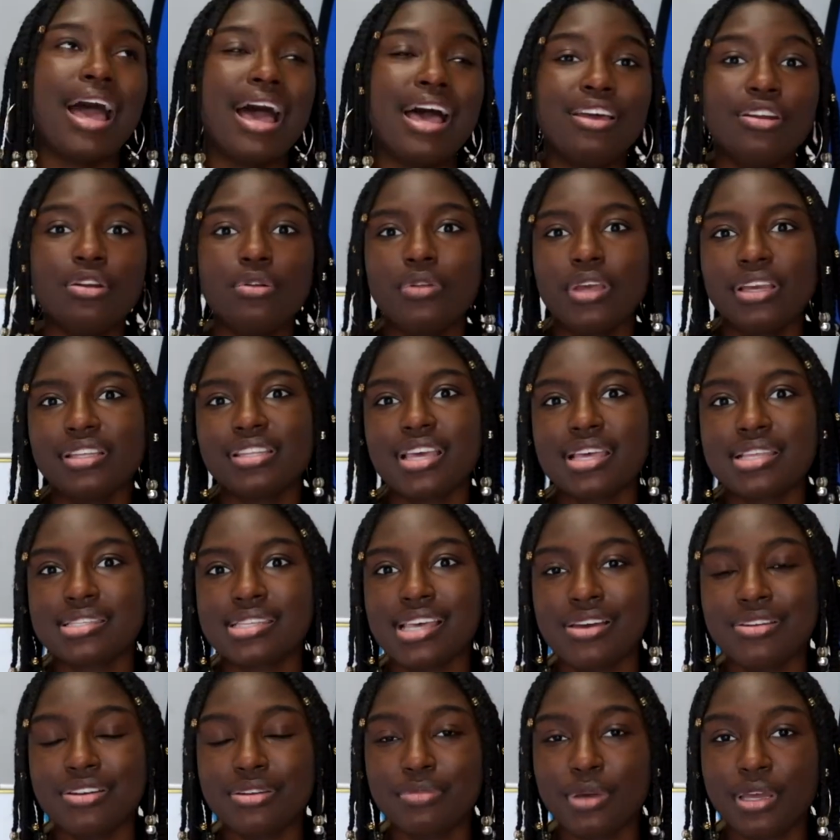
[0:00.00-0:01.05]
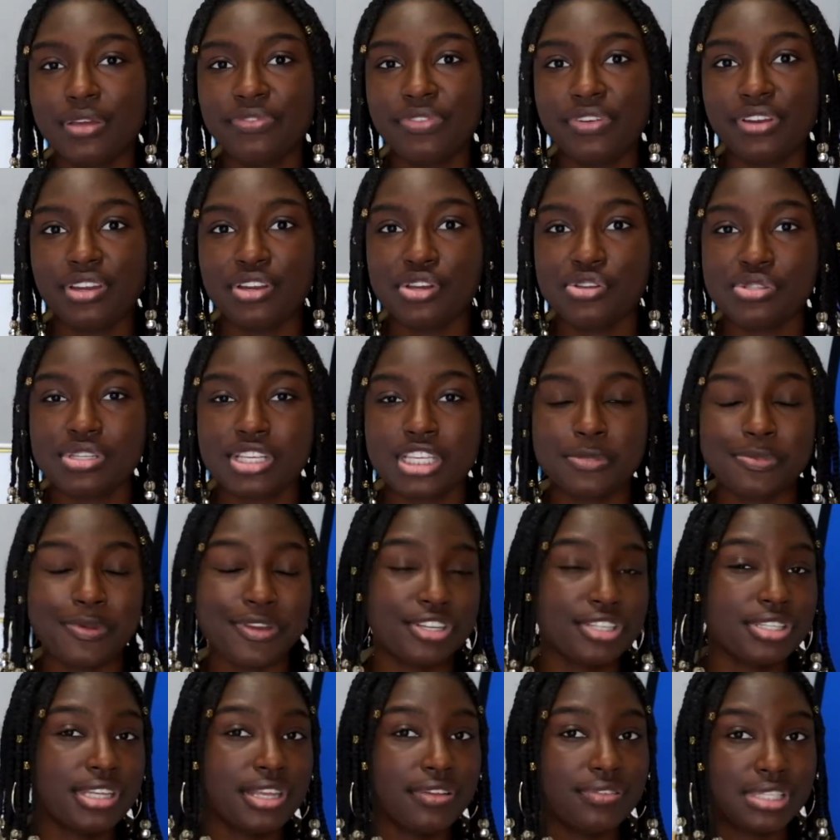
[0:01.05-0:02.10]
I don't like that sound in my videos,
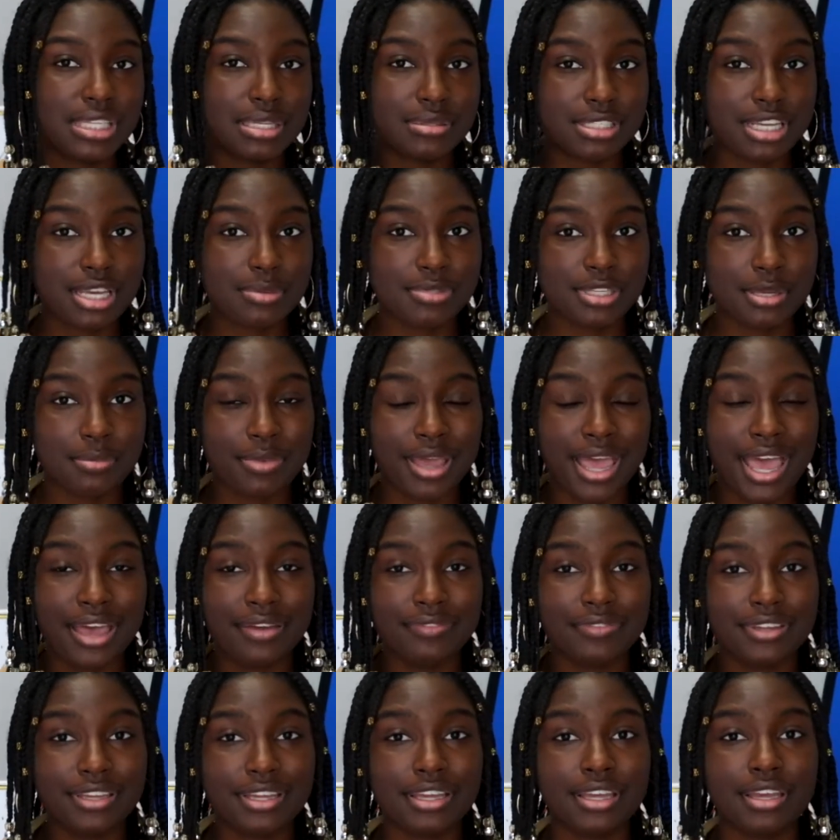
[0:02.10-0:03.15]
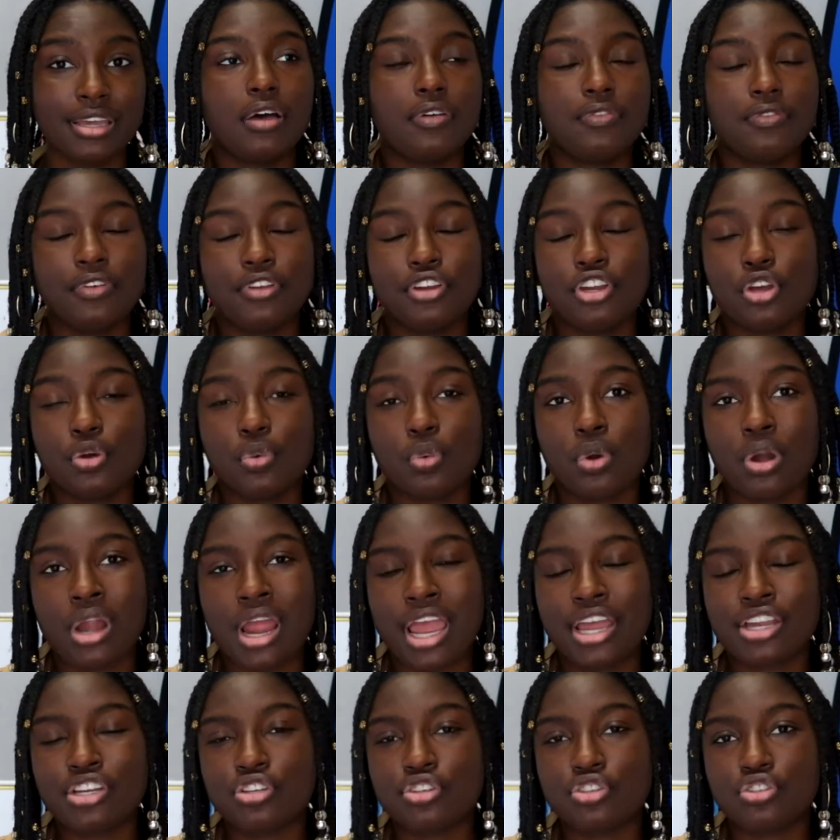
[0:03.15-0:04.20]
especially if sometimes I'm having a video where
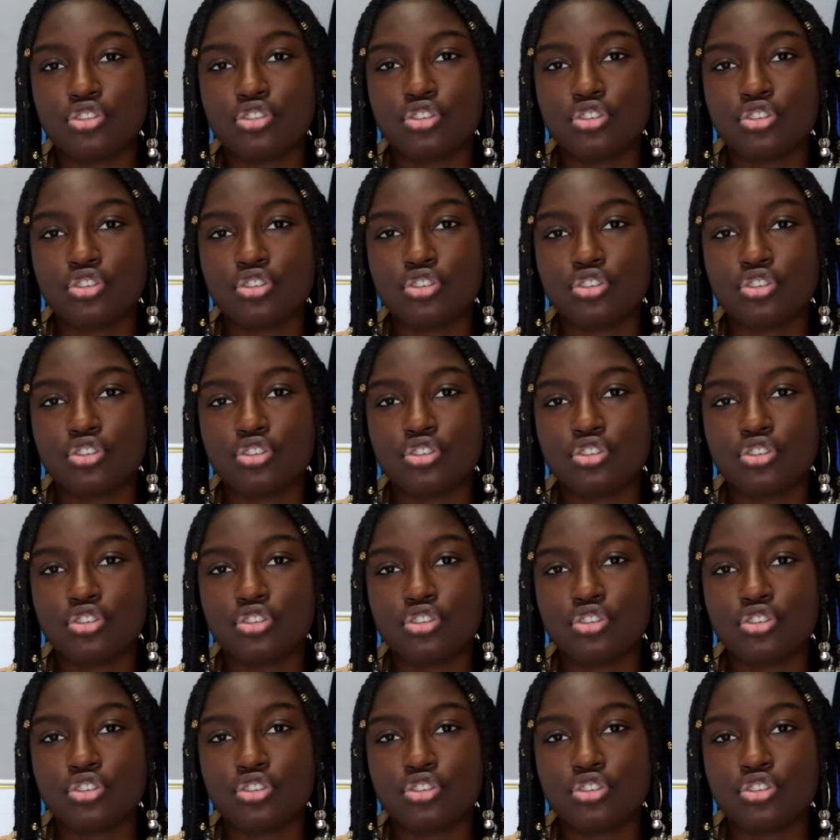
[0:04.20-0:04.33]
I